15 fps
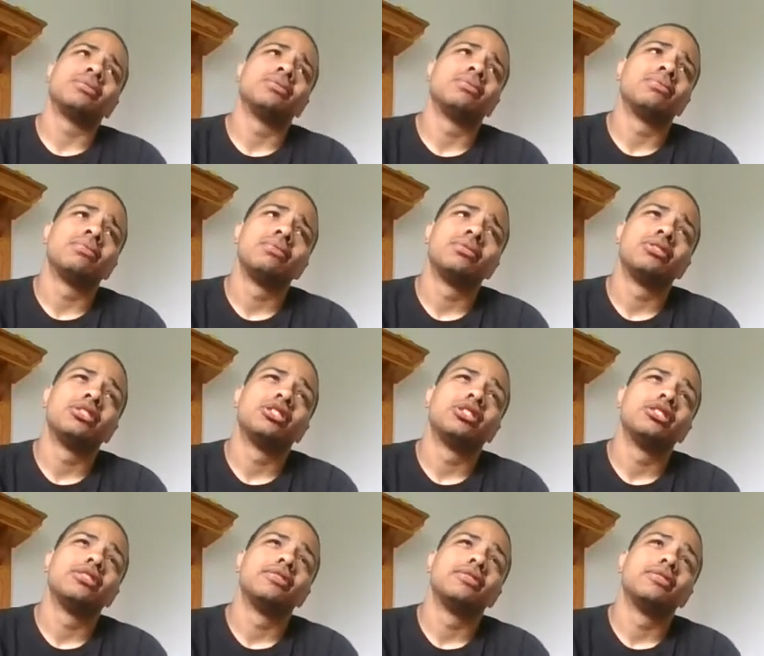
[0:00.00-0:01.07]

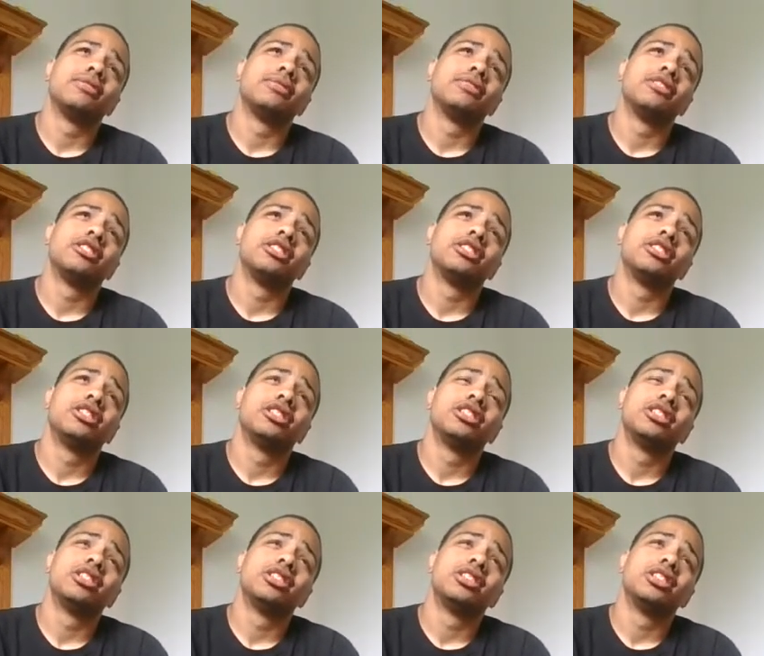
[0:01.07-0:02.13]

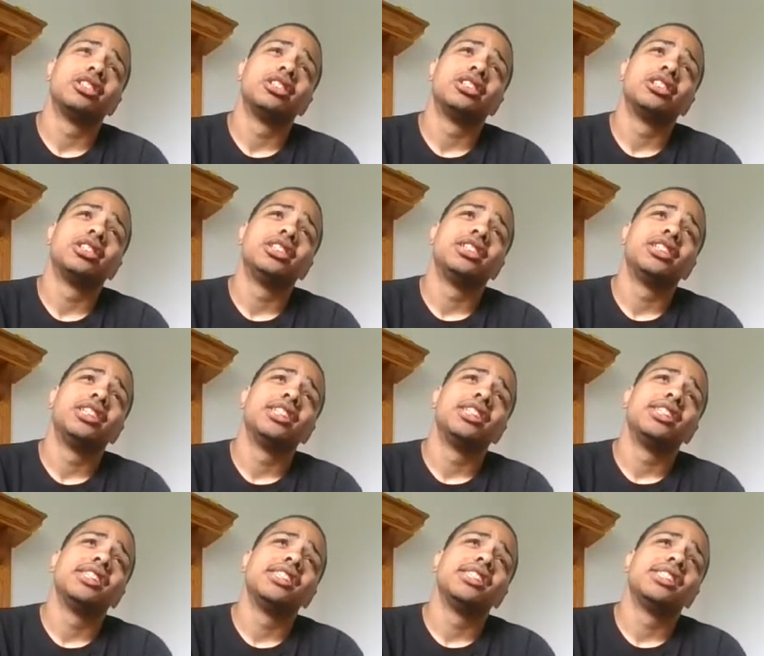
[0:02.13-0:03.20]

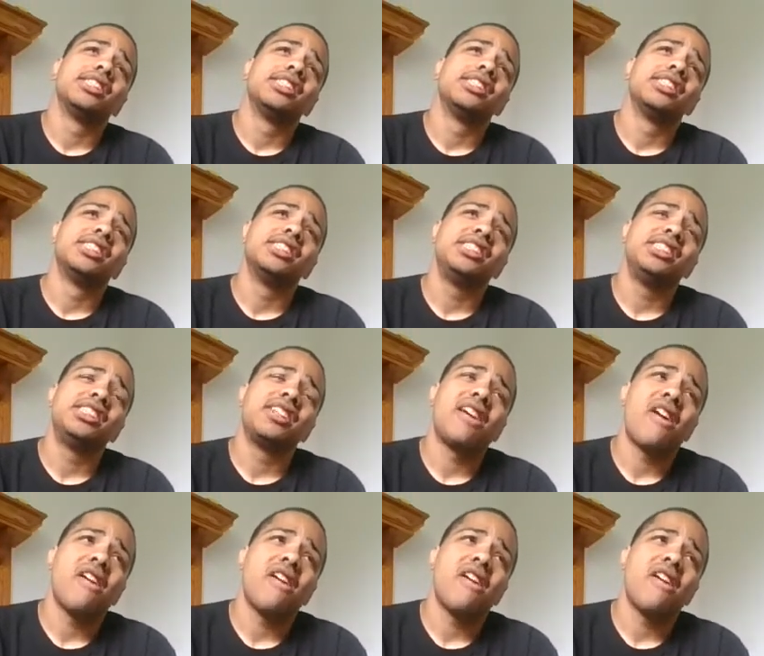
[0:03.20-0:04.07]
Nothing is said.